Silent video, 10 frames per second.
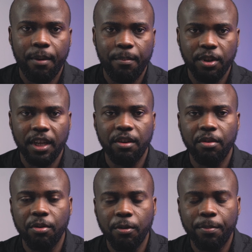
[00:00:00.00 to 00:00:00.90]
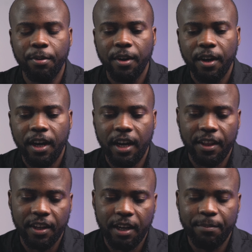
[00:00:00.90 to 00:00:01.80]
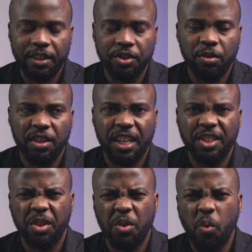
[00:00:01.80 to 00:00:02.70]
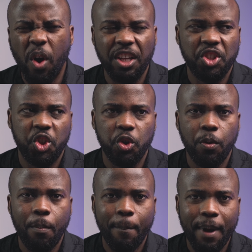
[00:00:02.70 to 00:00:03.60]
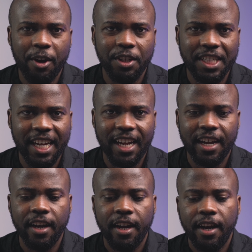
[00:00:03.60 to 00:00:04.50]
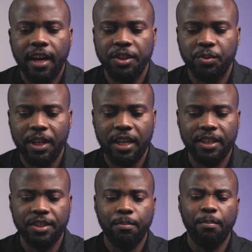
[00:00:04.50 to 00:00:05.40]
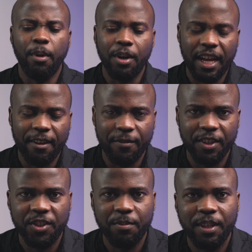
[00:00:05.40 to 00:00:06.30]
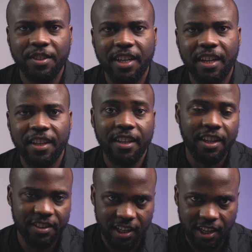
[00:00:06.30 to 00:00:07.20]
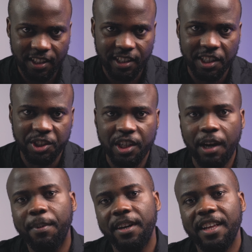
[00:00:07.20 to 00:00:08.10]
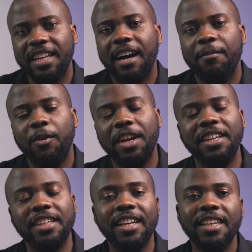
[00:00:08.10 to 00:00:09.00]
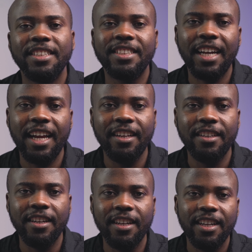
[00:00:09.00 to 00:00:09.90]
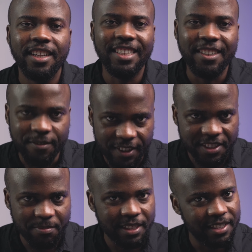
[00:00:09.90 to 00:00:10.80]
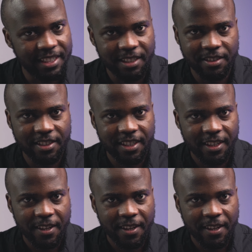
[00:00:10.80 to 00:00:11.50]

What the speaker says: Modern Group, and other companies known as Guangzhou Biotech, as well as Moda Investments, and then there's another Turkish company that have already signed investment deals.